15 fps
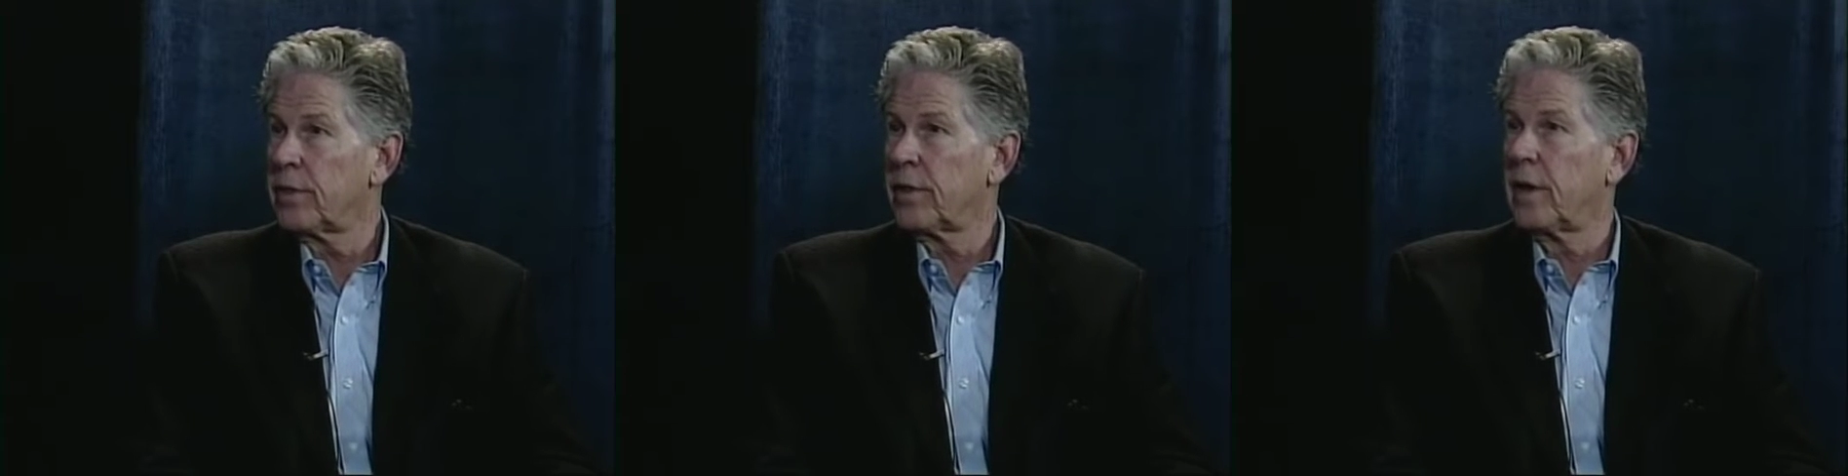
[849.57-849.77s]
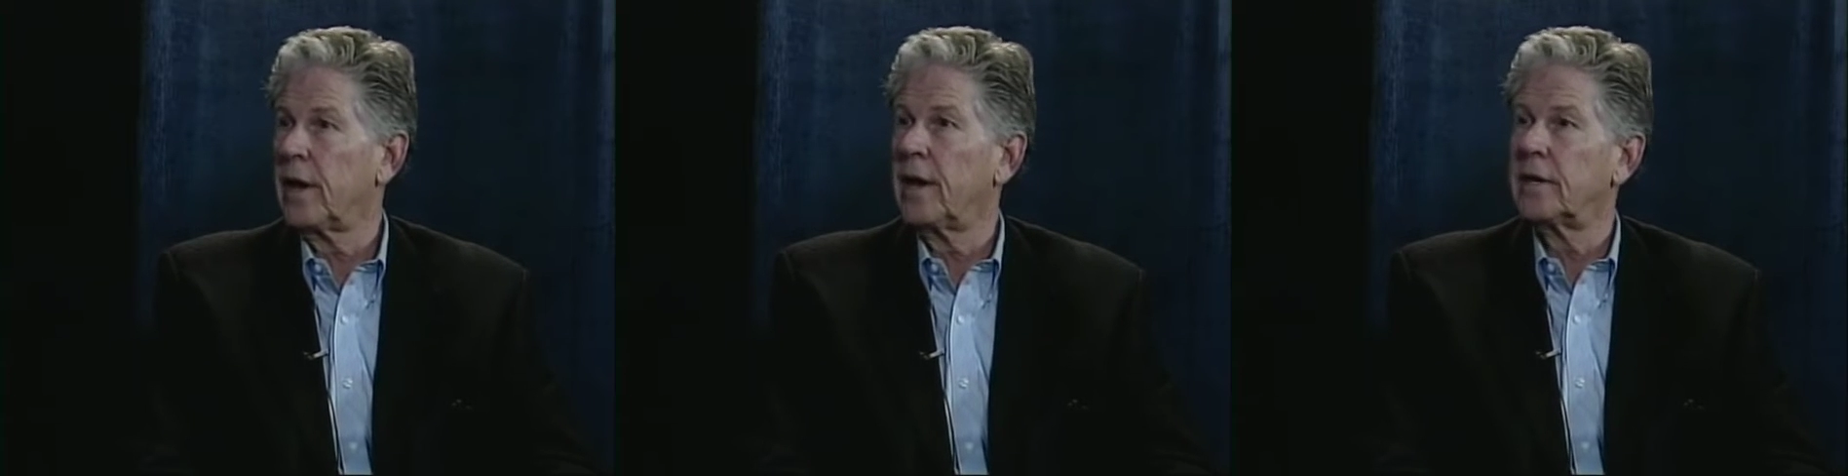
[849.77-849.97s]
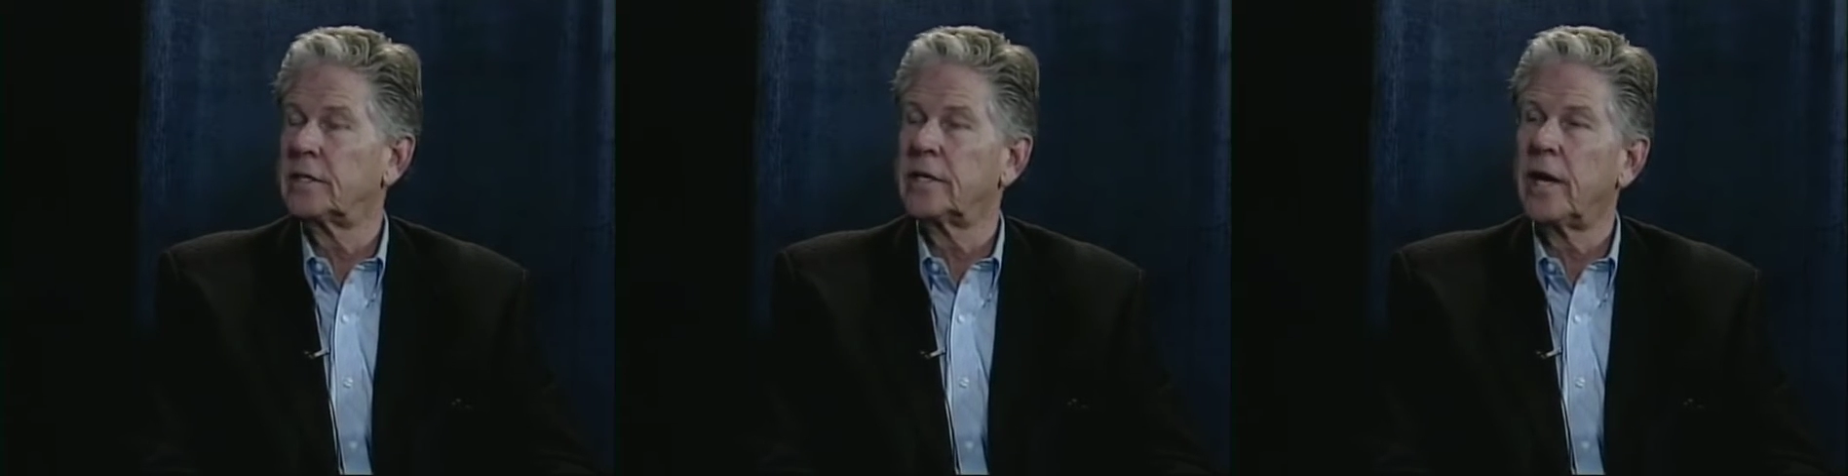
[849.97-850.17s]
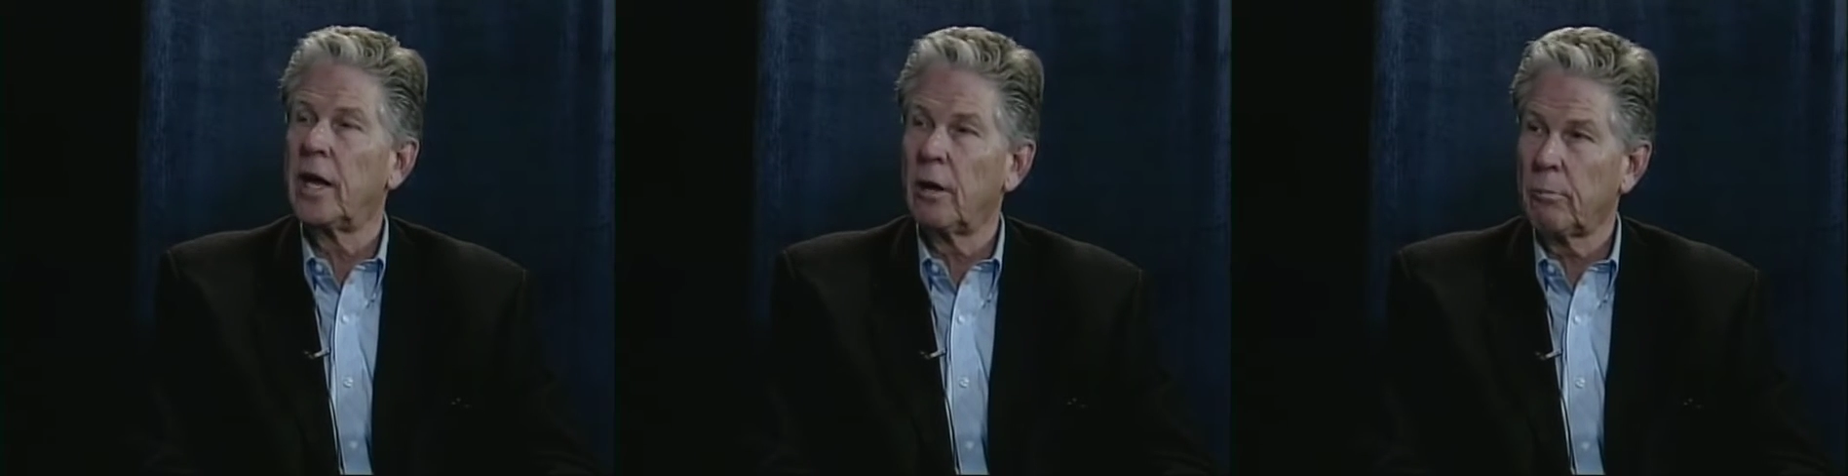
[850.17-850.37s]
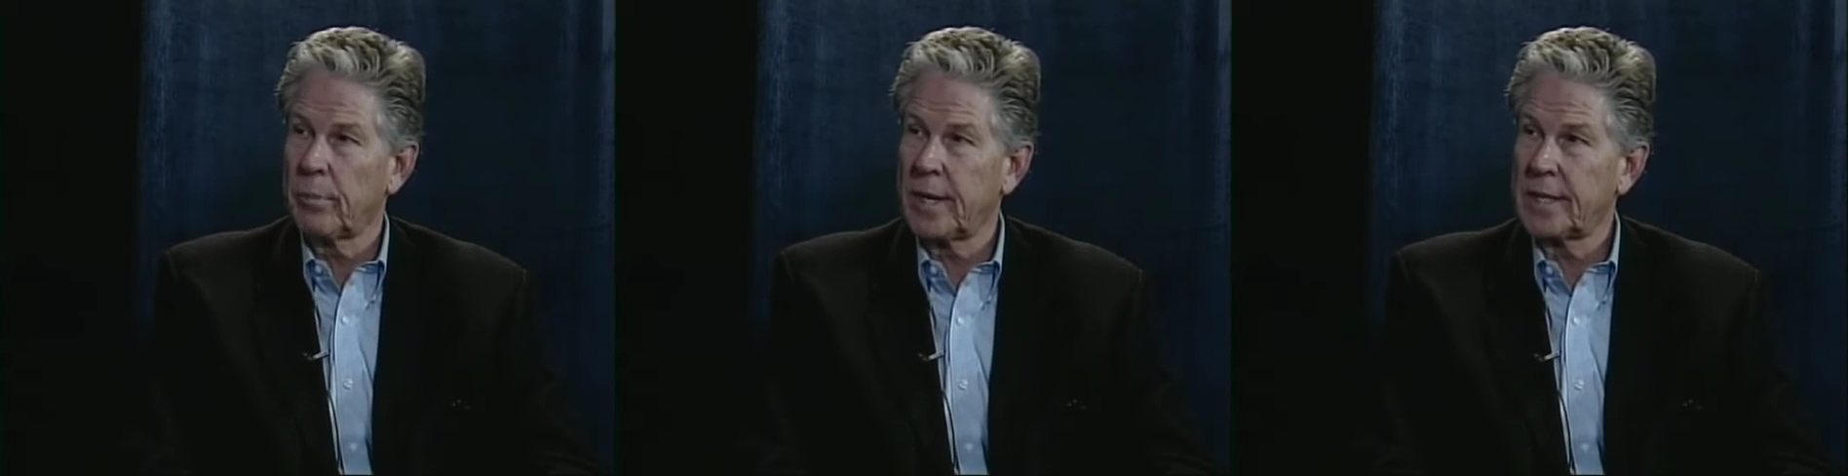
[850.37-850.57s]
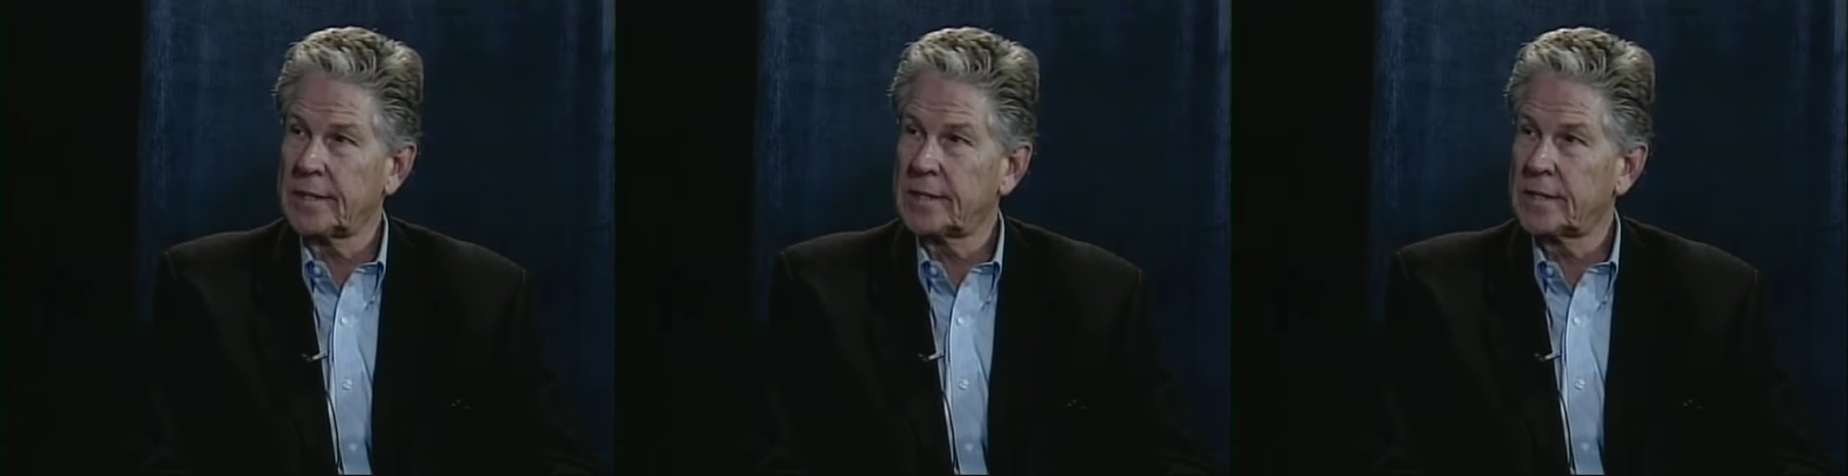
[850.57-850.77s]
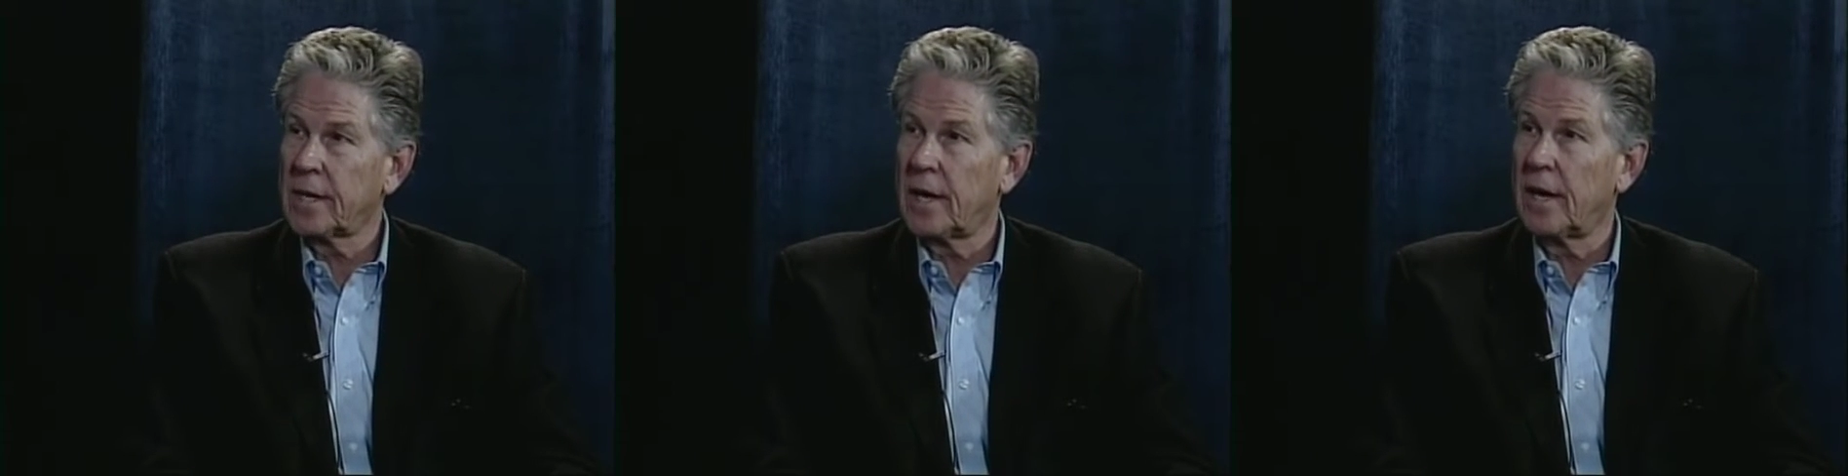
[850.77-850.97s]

to help us